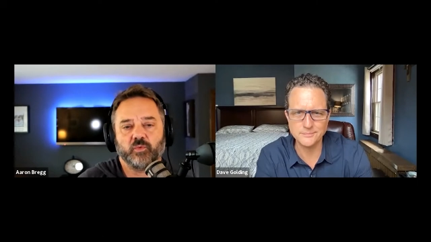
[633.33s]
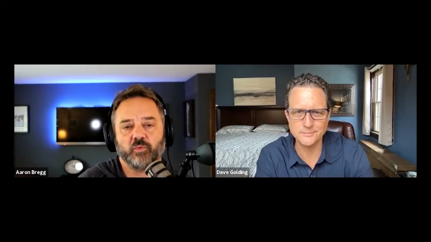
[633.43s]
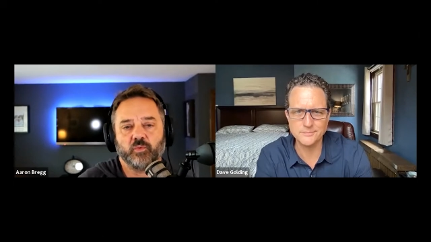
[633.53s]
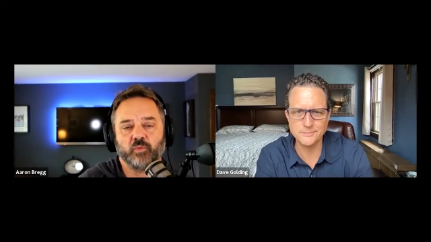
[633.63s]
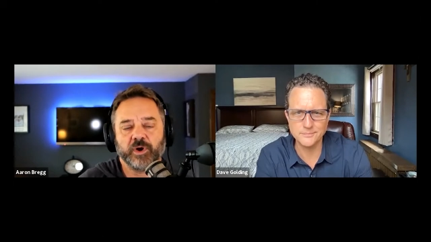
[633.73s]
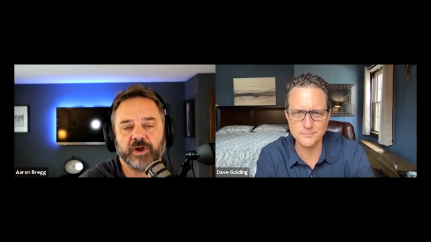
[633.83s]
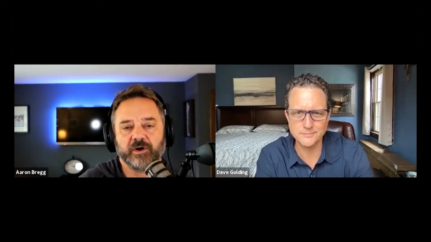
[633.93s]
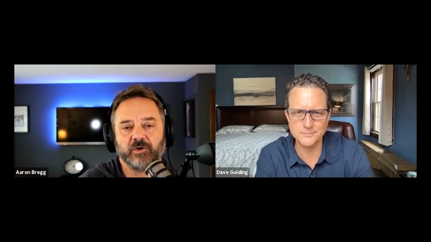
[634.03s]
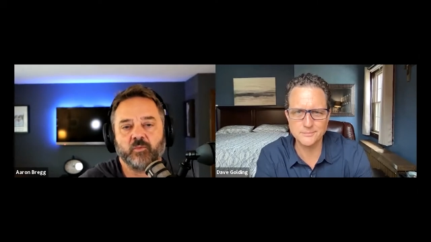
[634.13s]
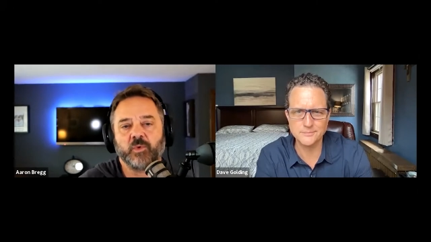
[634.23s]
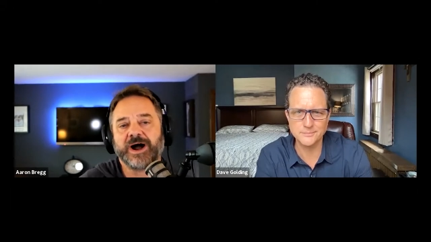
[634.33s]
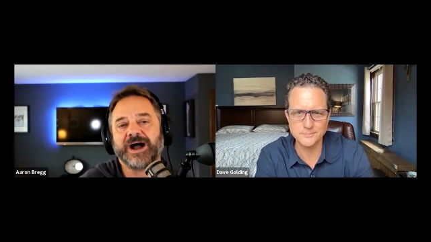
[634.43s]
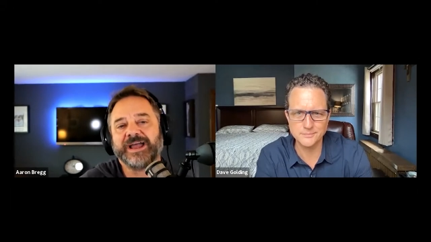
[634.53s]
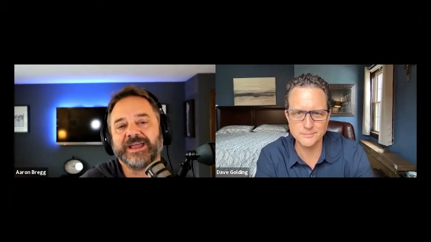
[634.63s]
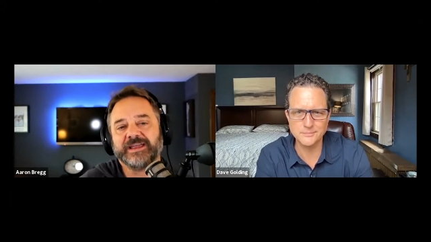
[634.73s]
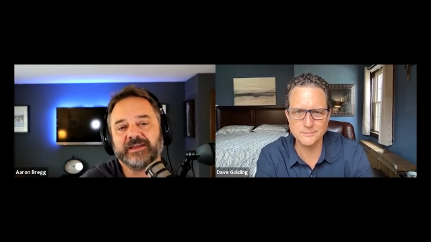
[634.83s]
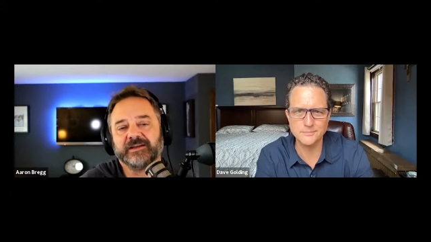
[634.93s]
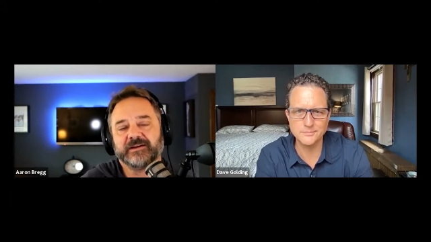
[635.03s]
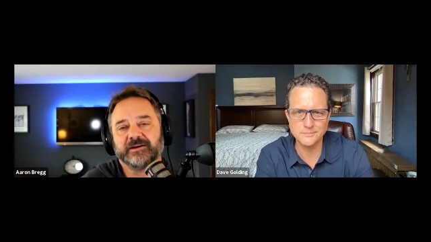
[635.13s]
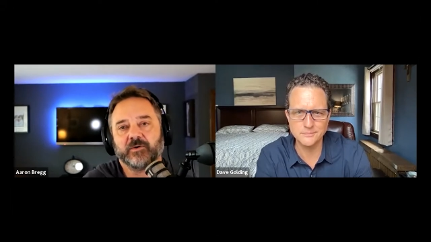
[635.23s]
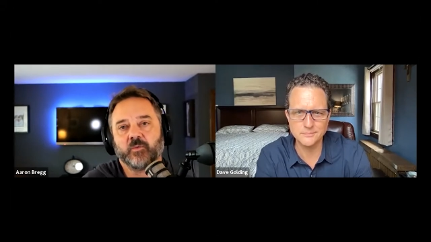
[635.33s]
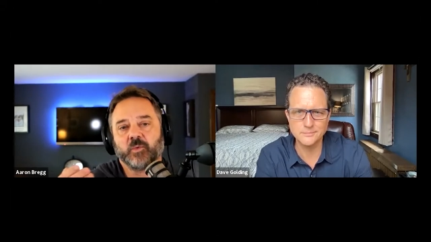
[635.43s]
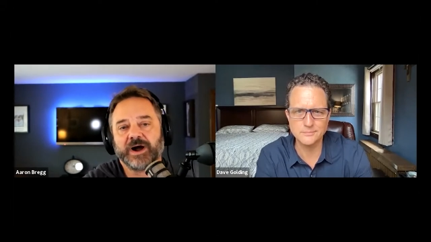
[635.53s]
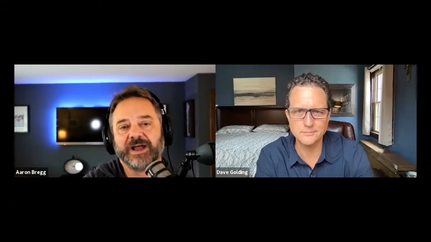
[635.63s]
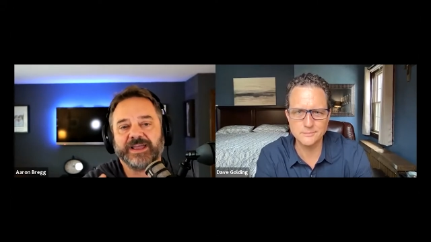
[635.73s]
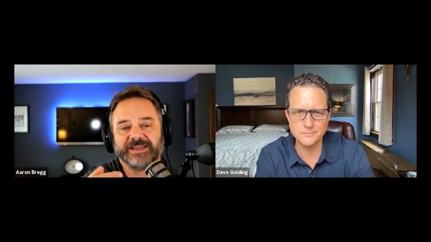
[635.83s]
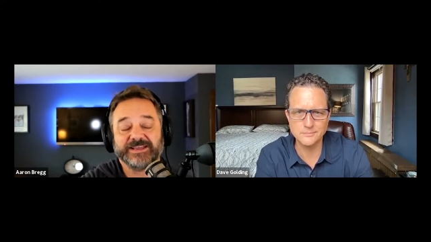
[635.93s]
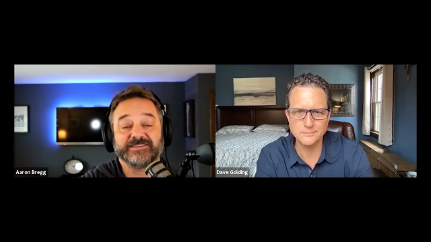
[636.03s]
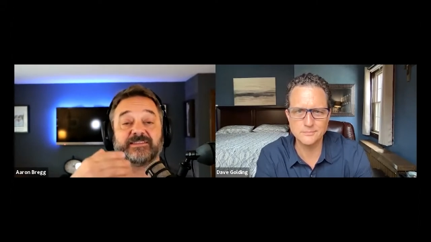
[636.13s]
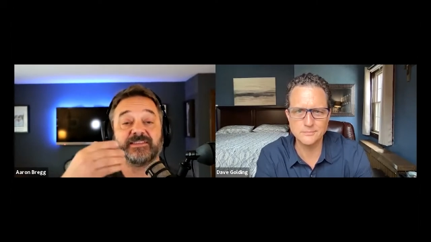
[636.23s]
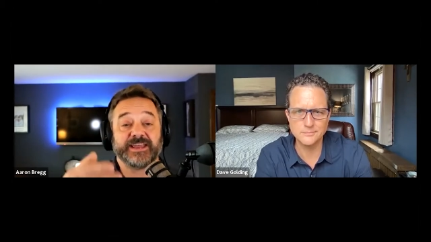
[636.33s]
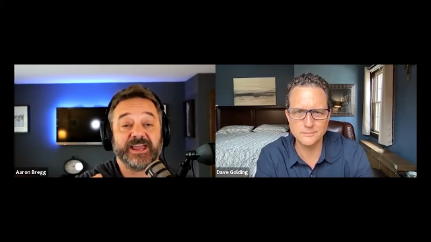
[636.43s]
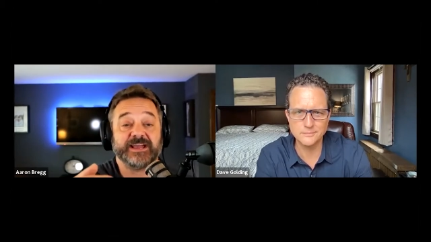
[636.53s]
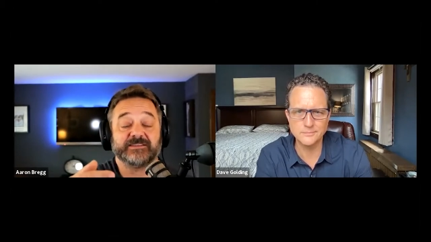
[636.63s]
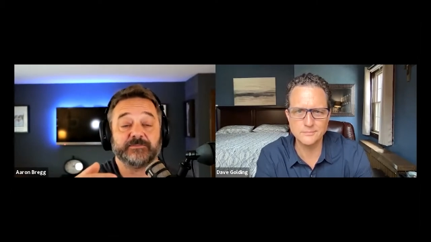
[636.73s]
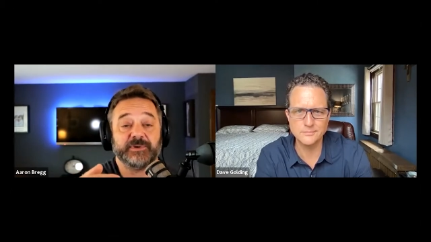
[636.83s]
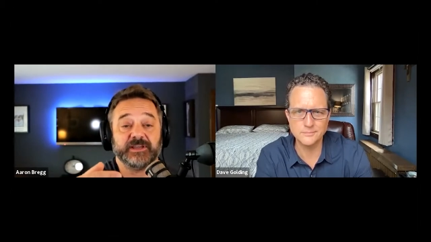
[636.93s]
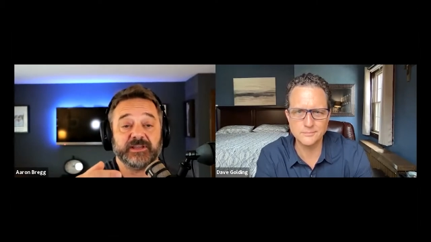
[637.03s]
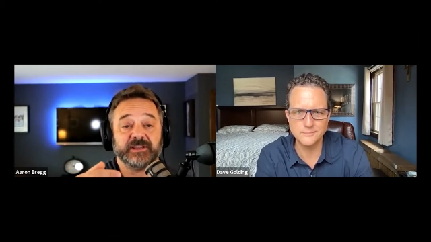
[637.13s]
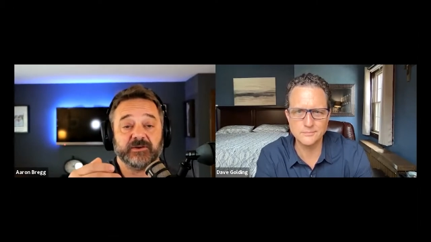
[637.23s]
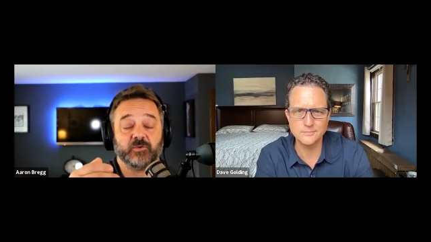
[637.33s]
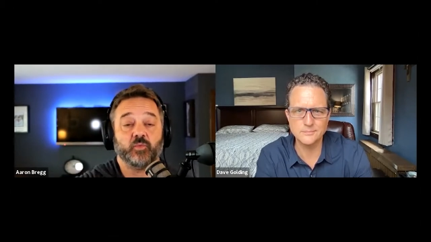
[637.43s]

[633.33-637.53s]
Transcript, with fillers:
Speaker 1: where why why isn't the CASB